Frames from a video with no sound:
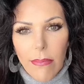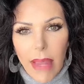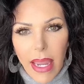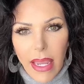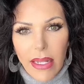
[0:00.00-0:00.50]

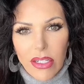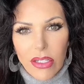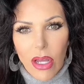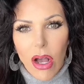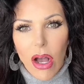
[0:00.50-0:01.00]
man
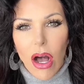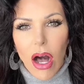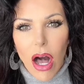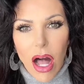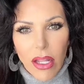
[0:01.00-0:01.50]
just
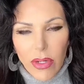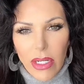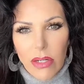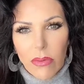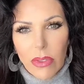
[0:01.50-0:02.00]

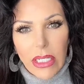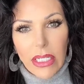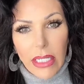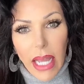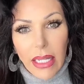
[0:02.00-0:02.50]
hollering and
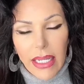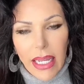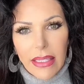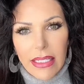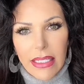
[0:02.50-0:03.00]
really
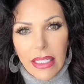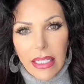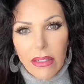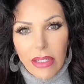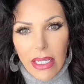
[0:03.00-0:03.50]
yelling at this
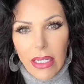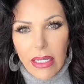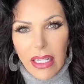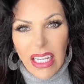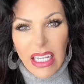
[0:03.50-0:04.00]
little
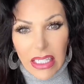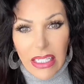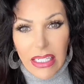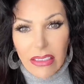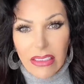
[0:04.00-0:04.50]
kid, like a
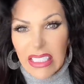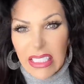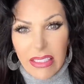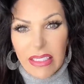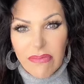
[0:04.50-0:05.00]
little
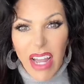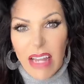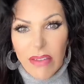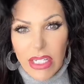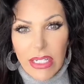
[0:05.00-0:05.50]

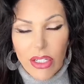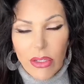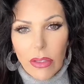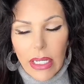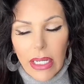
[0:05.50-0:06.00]
five or
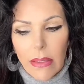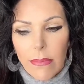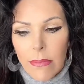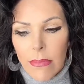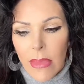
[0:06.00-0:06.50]
six year old
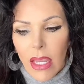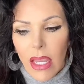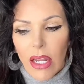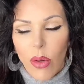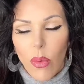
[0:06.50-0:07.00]
kid.
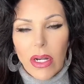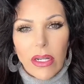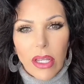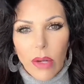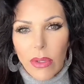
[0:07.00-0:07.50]
And I
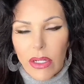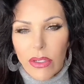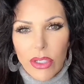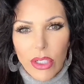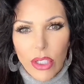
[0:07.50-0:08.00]
wanted to go
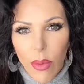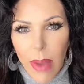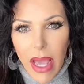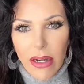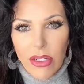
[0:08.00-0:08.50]
in there
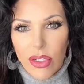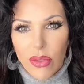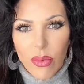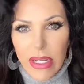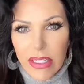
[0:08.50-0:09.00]
so bad and
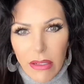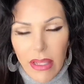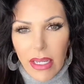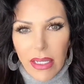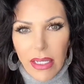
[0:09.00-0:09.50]
just
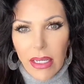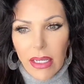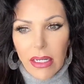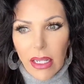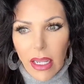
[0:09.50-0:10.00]
rescue that
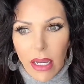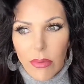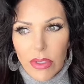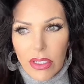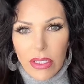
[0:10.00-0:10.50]
kid.
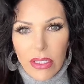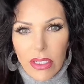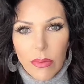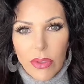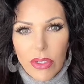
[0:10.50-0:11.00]
Like I was
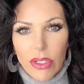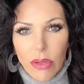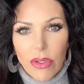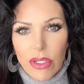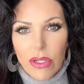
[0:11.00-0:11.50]
just, it was
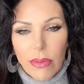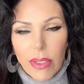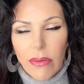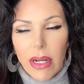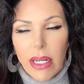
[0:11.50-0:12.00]
so
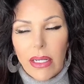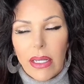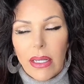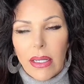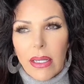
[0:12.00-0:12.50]
disturbing, right?